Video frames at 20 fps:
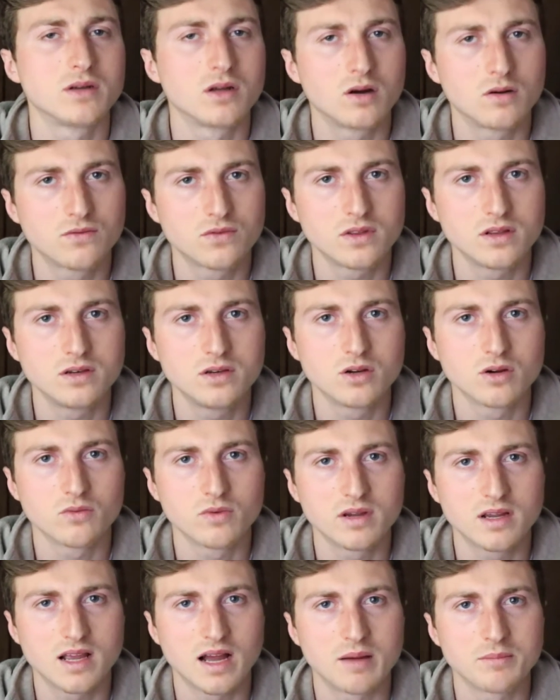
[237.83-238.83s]
and hopefully do a
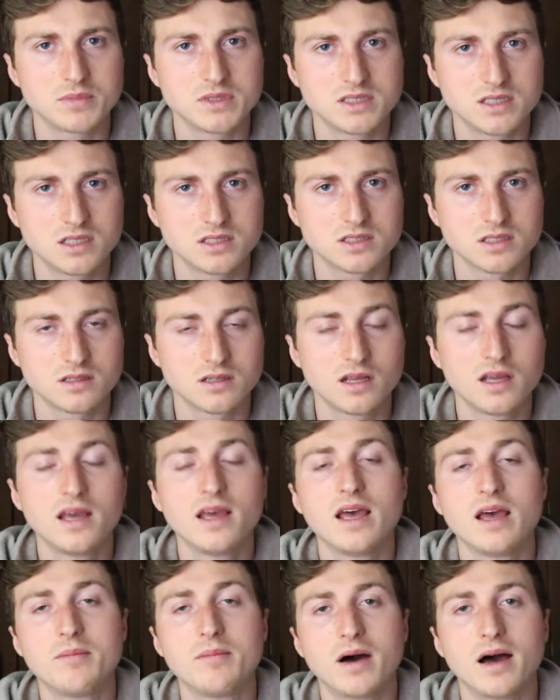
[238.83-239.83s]
recomposition, in